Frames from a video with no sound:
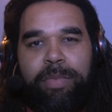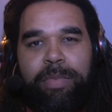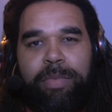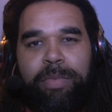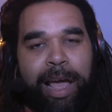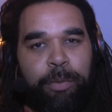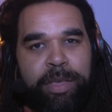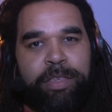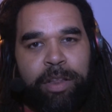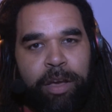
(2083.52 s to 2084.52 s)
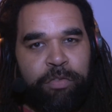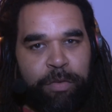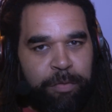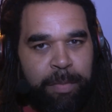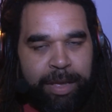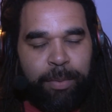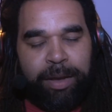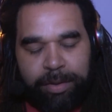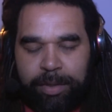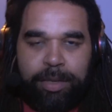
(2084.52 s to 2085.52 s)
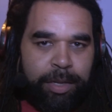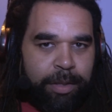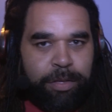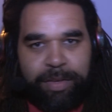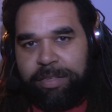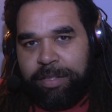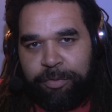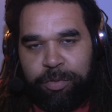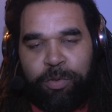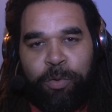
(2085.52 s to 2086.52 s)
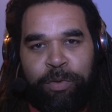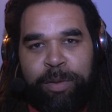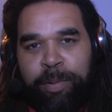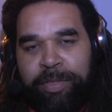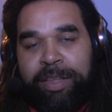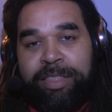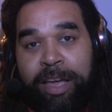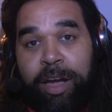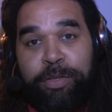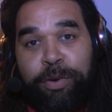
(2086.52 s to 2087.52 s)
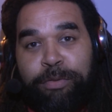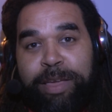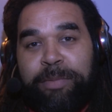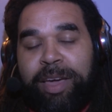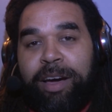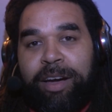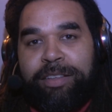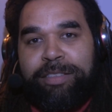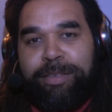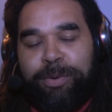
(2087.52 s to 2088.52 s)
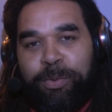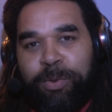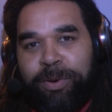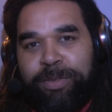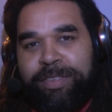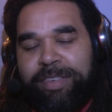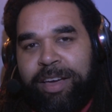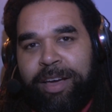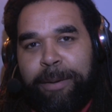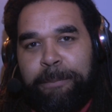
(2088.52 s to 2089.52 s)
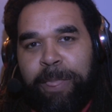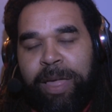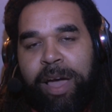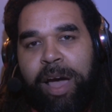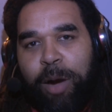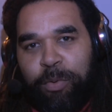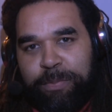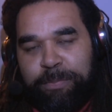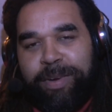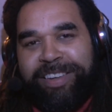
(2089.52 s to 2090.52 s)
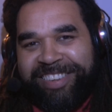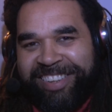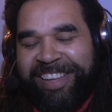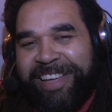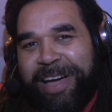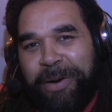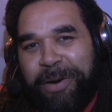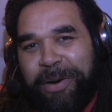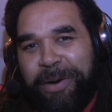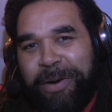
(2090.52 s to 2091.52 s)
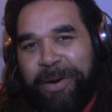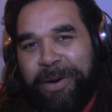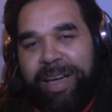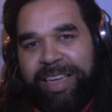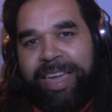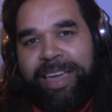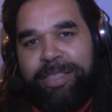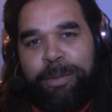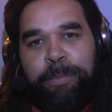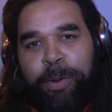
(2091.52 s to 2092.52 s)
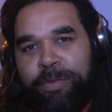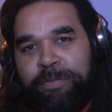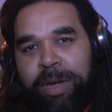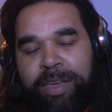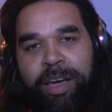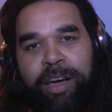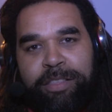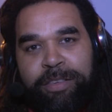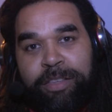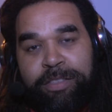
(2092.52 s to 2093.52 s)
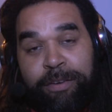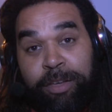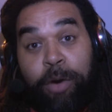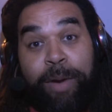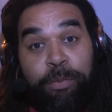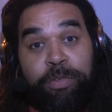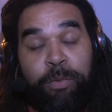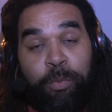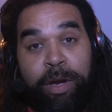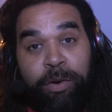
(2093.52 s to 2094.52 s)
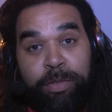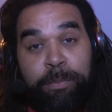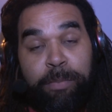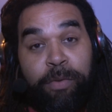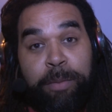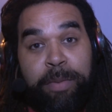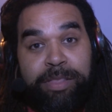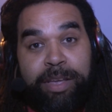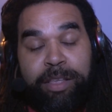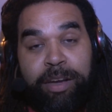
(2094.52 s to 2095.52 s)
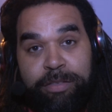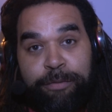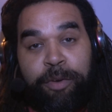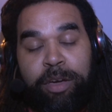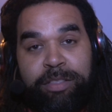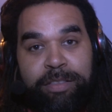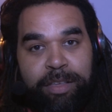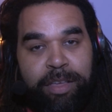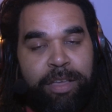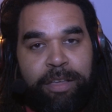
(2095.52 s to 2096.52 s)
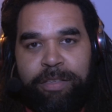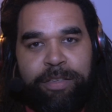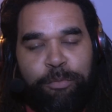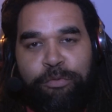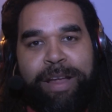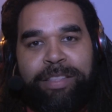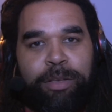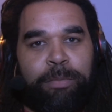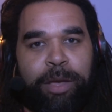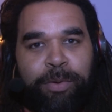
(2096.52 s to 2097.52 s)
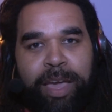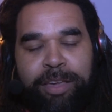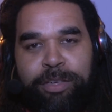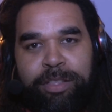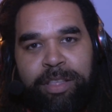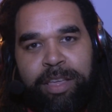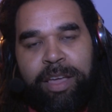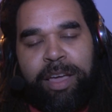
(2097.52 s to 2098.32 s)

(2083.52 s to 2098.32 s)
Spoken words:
that would allow me to live stream from anywhere. So that's a different story. But the ice cream cart was, I was I was packing up my kit in the boot of my car to go out somewhere on the Monday night to find some random location.